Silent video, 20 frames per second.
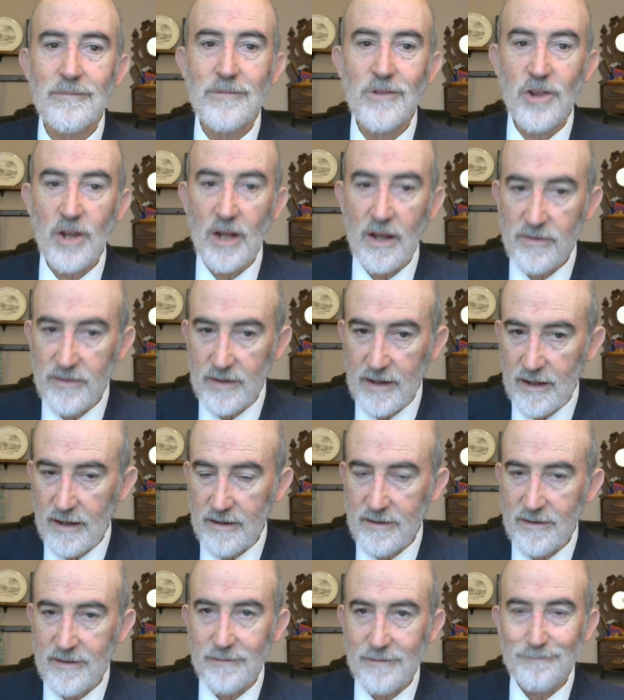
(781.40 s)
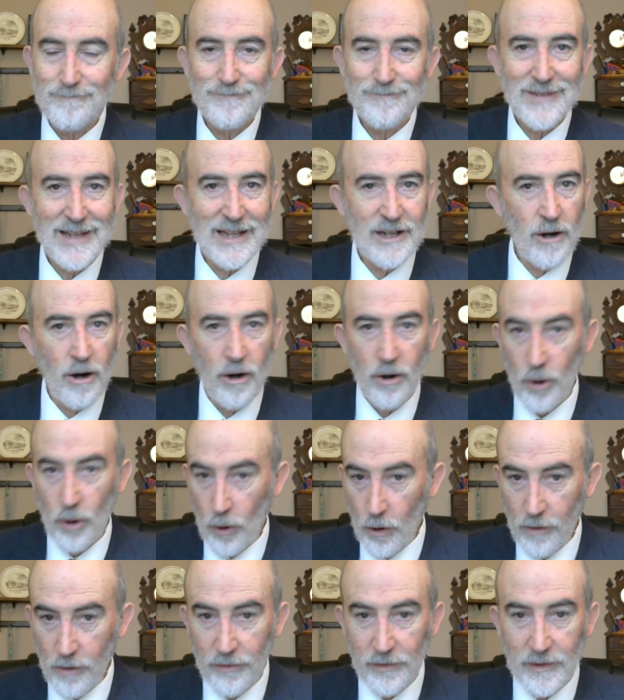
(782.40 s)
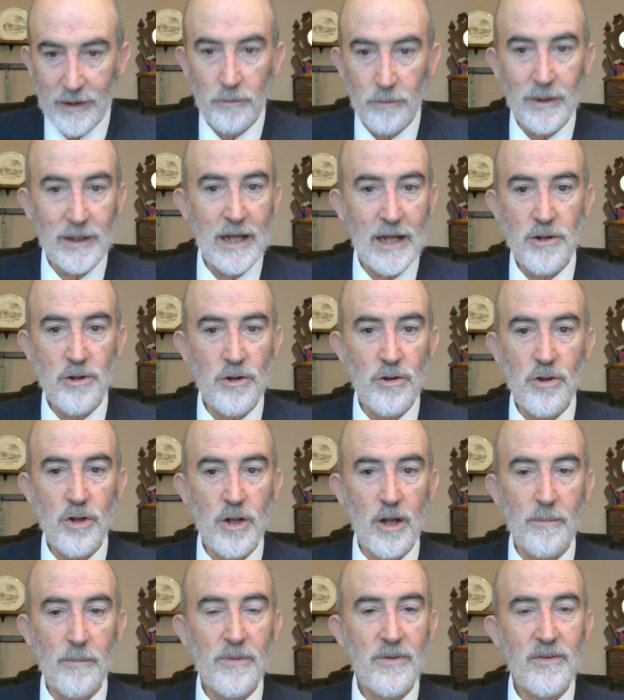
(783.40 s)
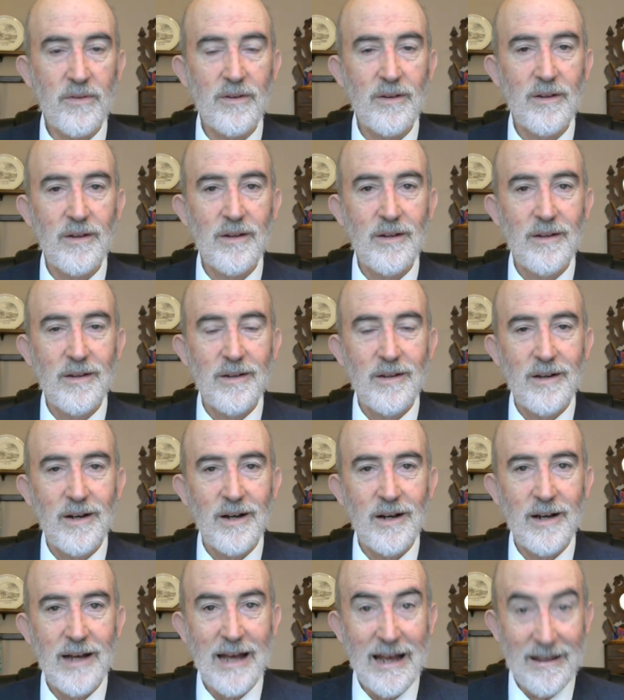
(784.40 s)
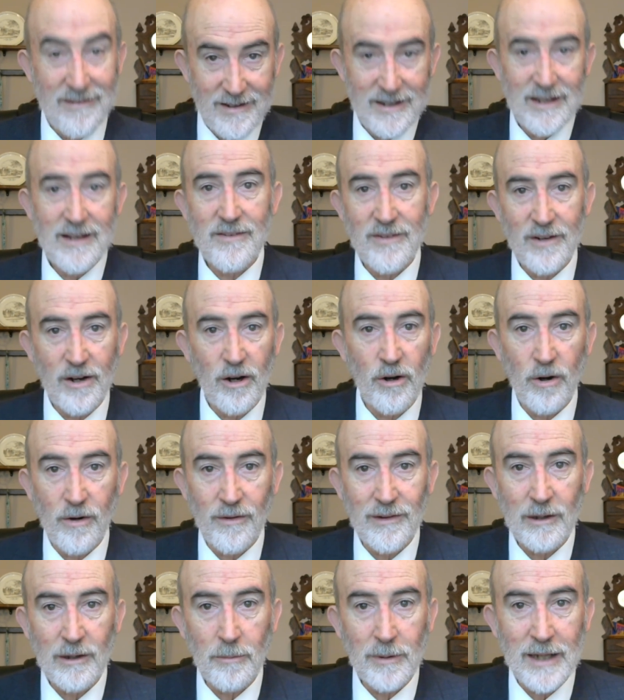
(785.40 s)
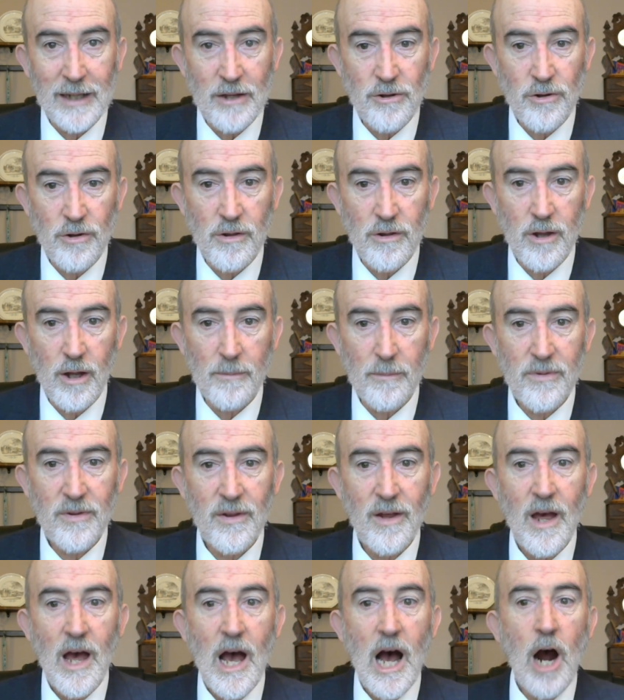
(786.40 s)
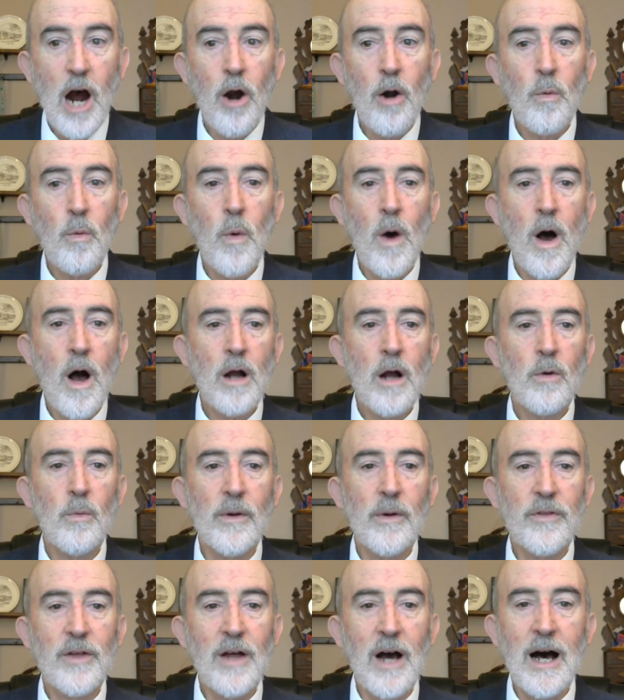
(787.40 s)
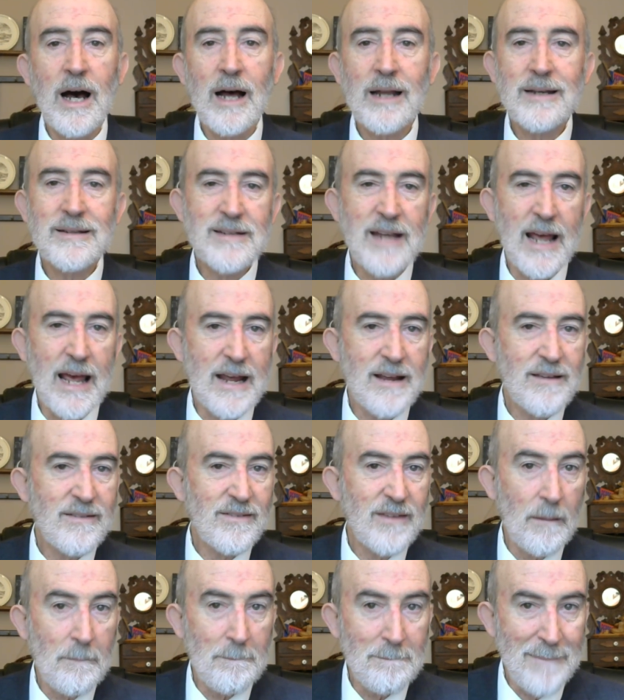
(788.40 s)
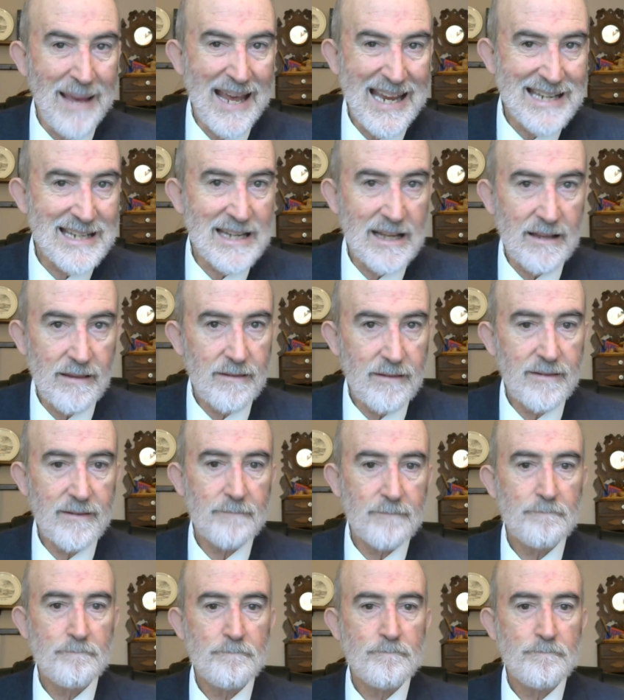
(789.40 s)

Just as in our earthly relationships, as it is in our earthly relationships, our walk with God takes maintenance.